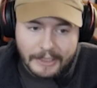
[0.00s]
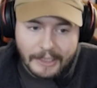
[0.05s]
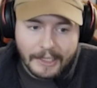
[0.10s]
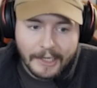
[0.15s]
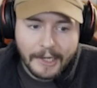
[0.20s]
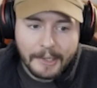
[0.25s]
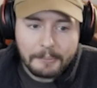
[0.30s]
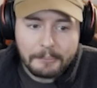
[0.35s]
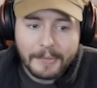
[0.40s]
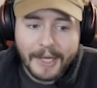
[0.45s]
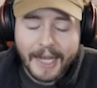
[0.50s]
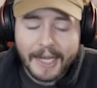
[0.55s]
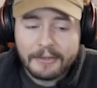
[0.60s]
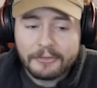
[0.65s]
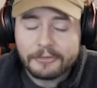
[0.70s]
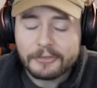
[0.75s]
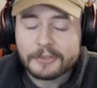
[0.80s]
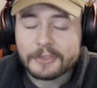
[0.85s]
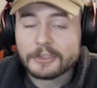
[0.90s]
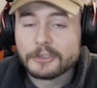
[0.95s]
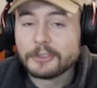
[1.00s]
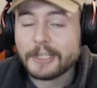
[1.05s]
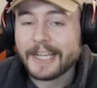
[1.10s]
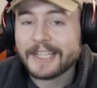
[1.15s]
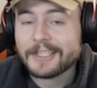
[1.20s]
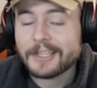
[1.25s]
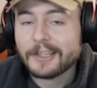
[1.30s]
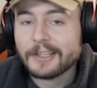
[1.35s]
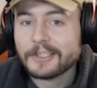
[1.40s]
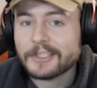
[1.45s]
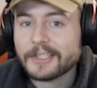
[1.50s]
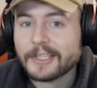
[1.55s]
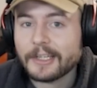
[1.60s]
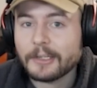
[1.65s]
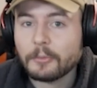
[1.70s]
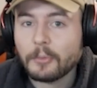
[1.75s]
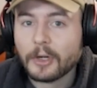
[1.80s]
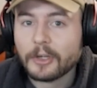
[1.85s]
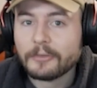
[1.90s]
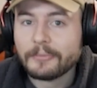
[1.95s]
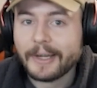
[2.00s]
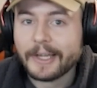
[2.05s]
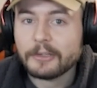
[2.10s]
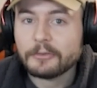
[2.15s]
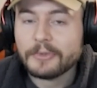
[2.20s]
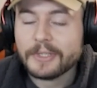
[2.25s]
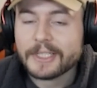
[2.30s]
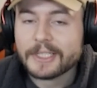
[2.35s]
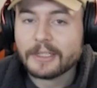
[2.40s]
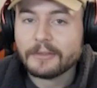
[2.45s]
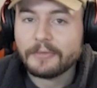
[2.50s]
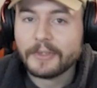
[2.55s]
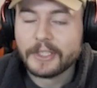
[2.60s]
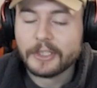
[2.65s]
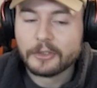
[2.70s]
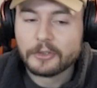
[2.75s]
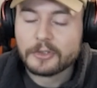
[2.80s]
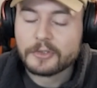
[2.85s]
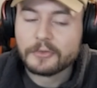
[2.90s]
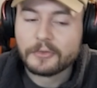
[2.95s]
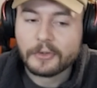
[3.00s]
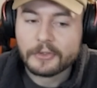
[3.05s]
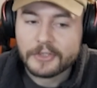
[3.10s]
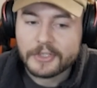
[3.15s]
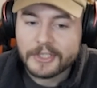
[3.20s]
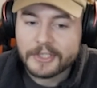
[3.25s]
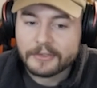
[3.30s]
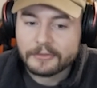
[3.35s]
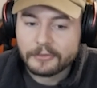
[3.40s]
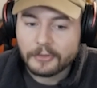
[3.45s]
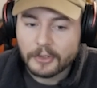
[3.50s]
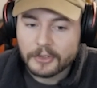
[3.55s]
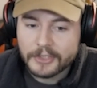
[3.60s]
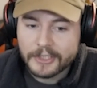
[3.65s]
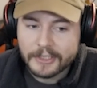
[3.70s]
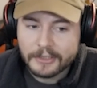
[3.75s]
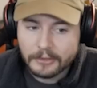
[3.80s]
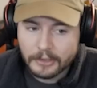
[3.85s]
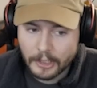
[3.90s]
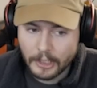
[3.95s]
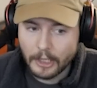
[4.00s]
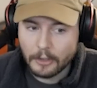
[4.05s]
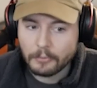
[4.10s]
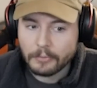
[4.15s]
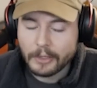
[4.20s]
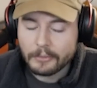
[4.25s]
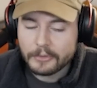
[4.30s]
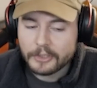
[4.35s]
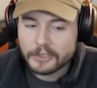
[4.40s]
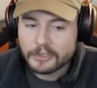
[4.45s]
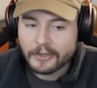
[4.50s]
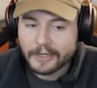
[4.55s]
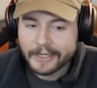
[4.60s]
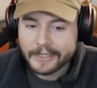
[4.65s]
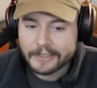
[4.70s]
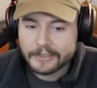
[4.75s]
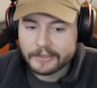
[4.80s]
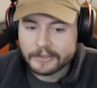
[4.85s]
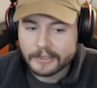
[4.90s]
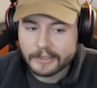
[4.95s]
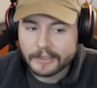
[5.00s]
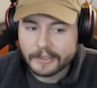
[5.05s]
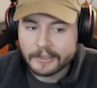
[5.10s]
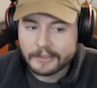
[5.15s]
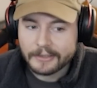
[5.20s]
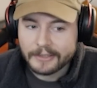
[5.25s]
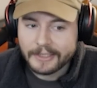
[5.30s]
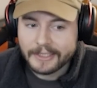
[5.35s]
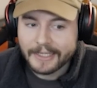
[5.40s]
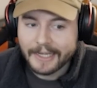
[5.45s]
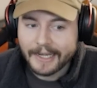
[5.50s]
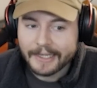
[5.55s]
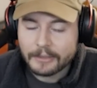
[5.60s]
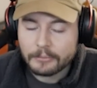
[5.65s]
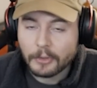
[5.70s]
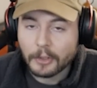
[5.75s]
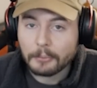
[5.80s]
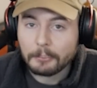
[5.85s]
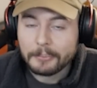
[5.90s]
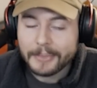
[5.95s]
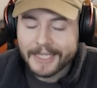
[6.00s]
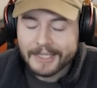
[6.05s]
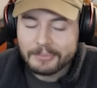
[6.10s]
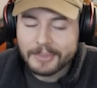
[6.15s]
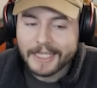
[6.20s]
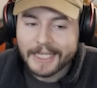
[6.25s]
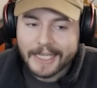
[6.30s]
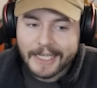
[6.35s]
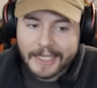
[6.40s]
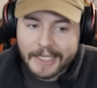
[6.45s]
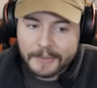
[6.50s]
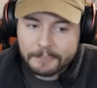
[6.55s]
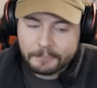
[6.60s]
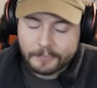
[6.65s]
I've tested this in one of my recent videos for Season 14, where we tried the item on PvE.